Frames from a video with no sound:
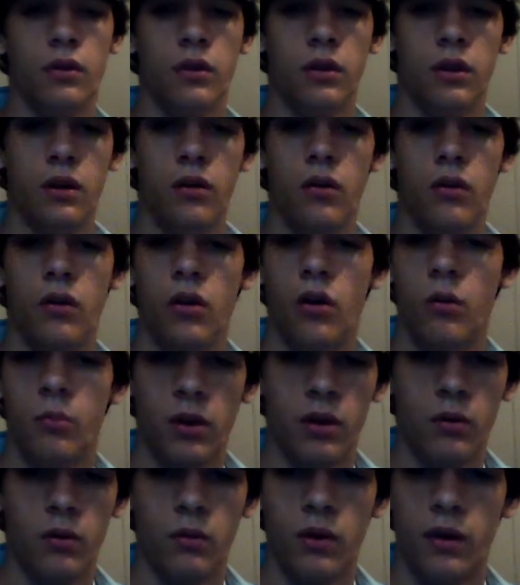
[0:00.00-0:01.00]

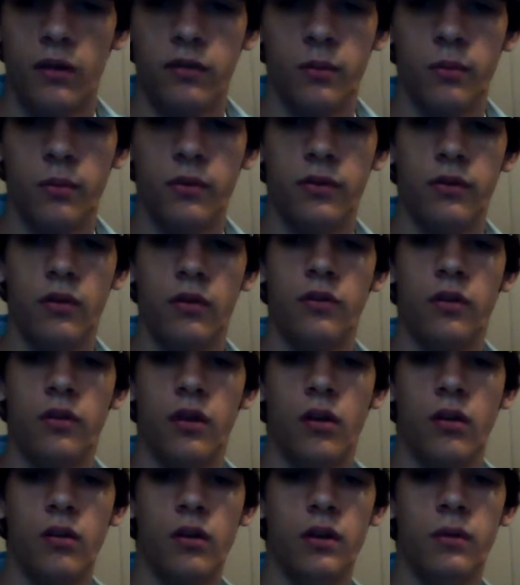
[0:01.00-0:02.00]
Komugi wakes up and starts
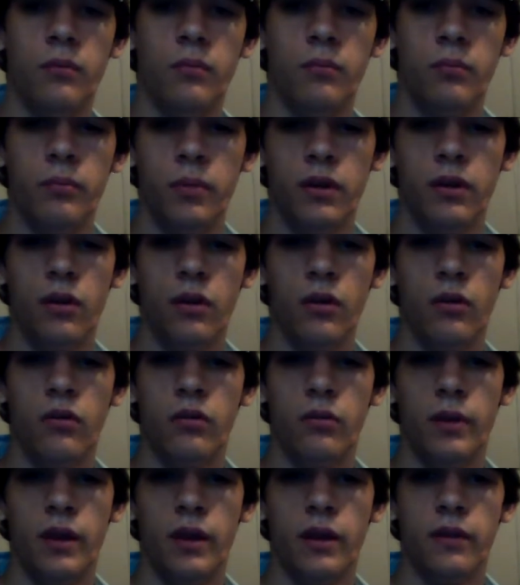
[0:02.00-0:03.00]
talking, and Pito
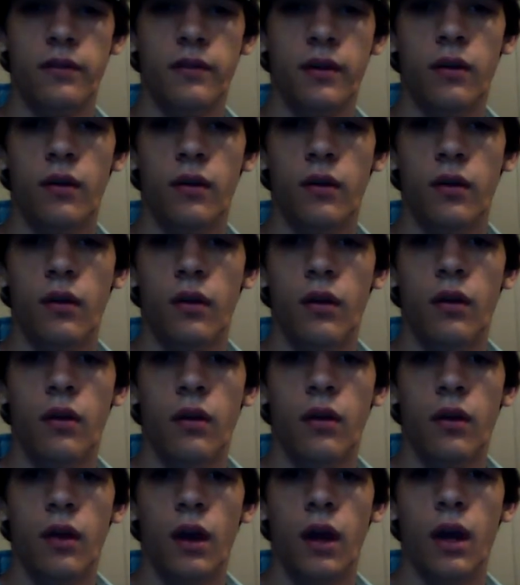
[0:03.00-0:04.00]
is about to say,
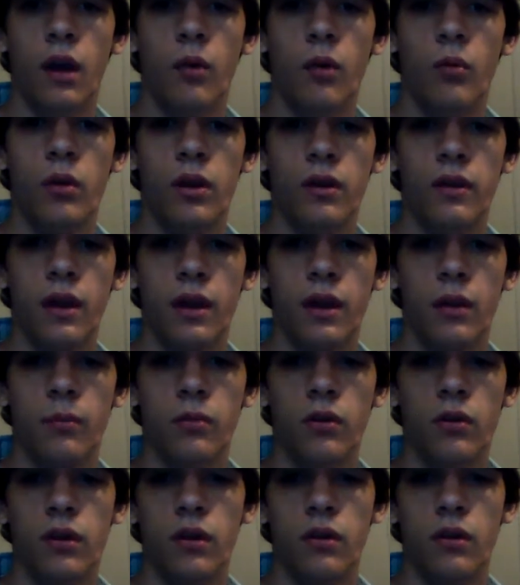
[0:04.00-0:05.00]
hey, I want to take him
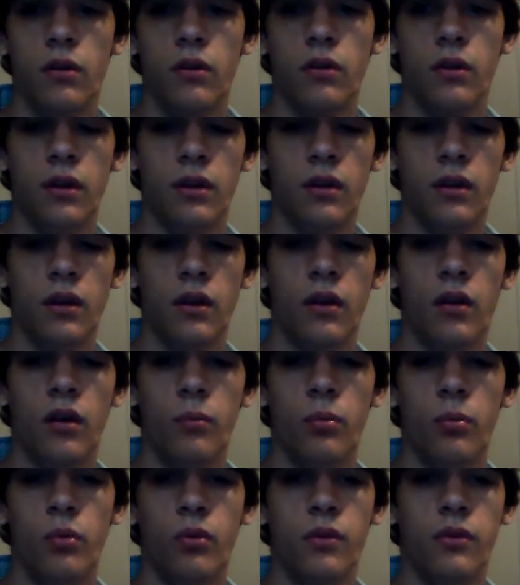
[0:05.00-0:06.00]
to the king. And then
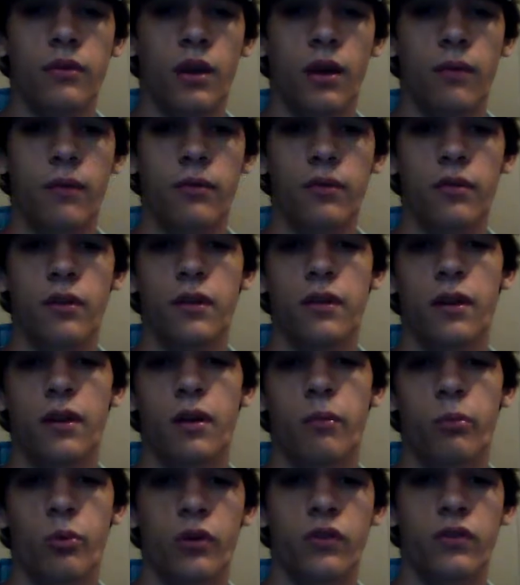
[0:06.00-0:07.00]
Gon stops her right there
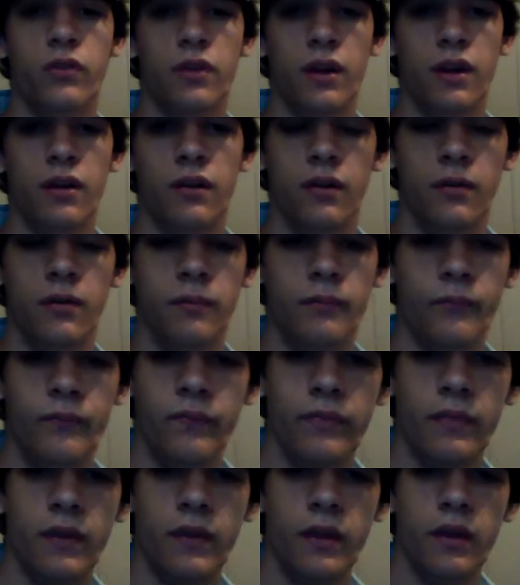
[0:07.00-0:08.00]
and points at her and
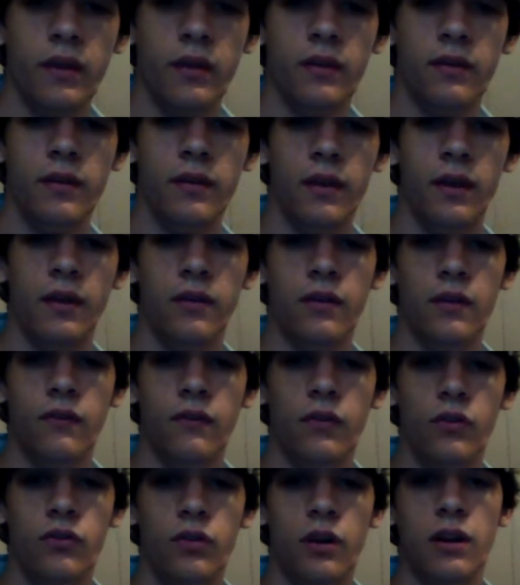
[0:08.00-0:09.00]
says,
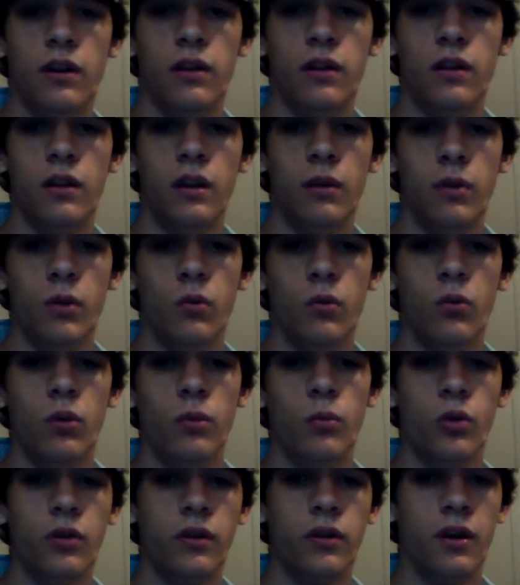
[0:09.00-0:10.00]
if you try to delay me
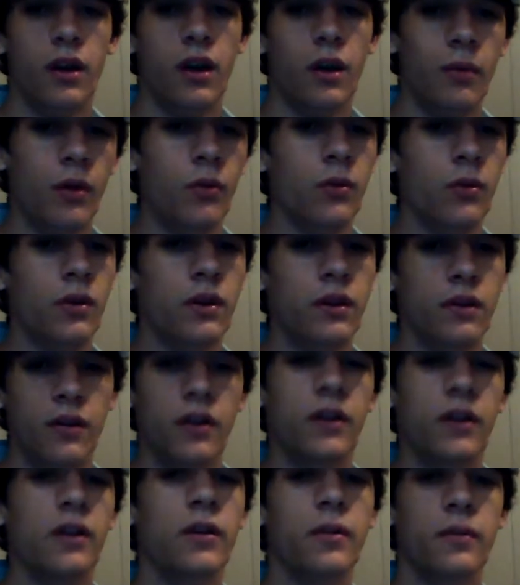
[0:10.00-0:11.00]
one more time, I will kill
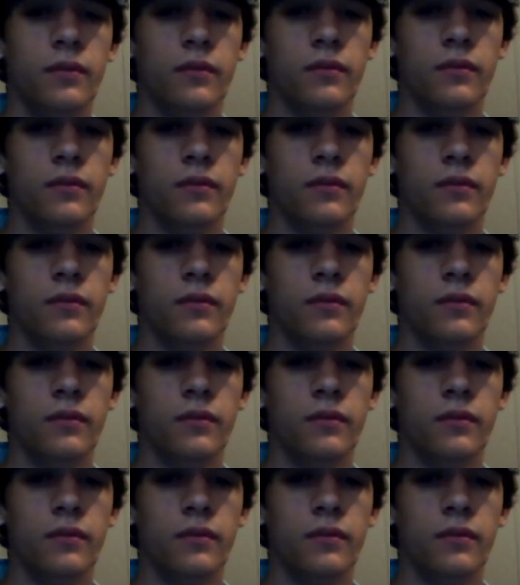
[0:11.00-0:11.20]
her.